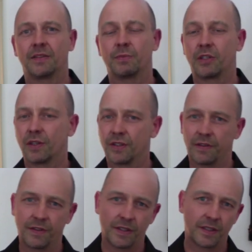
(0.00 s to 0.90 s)
because
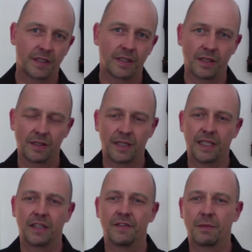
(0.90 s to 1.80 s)
of his
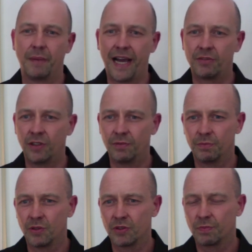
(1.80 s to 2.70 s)
scientific background,
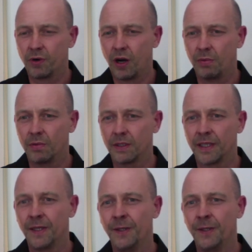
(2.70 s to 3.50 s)
most probably,